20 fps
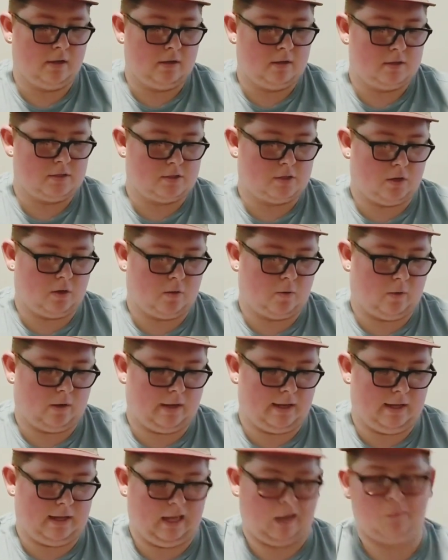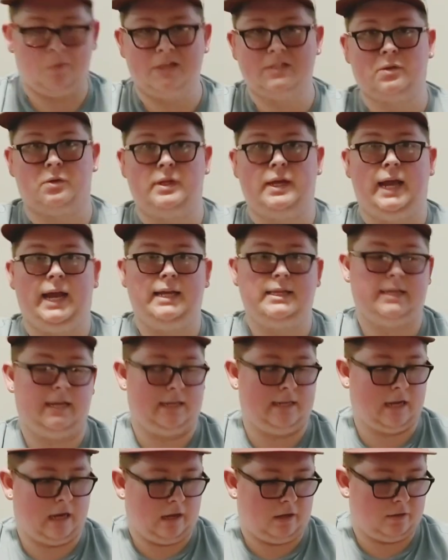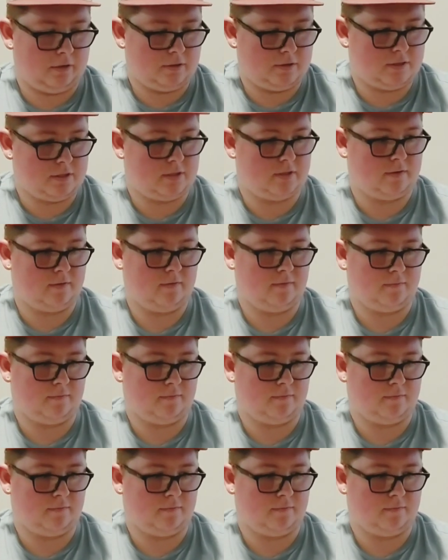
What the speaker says: So it was only $18